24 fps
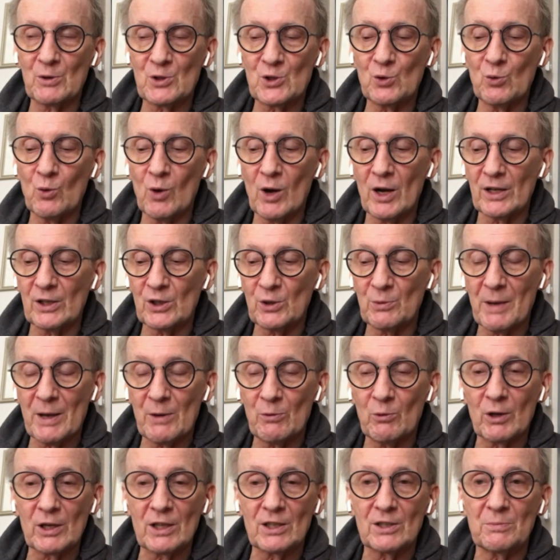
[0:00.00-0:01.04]
want. You may
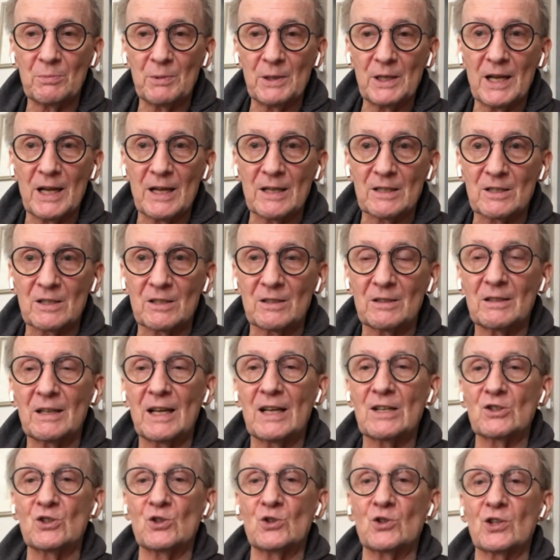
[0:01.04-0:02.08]
want it to be as
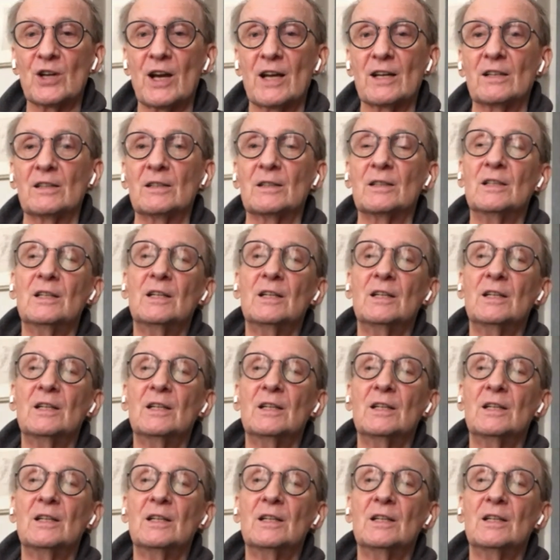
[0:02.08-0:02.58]
you shot it.